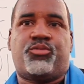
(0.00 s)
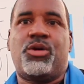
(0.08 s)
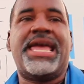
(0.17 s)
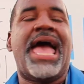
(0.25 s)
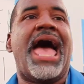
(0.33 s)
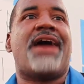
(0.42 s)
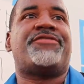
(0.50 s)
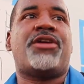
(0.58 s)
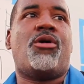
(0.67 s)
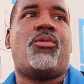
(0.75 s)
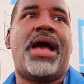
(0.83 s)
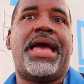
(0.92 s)
we have
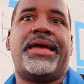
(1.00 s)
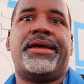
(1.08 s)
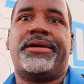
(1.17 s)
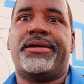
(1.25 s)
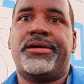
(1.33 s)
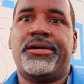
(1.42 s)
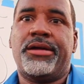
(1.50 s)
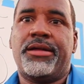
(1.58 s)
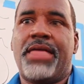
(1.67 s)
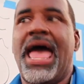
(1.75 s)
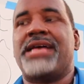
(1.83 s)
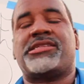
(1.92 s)
no way
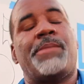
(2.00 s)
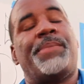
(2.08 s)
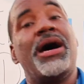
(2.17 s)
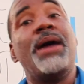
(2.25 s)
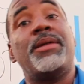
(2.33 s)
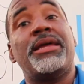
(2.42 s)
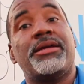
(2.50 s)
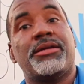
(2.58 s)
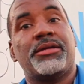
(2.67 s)
as a public.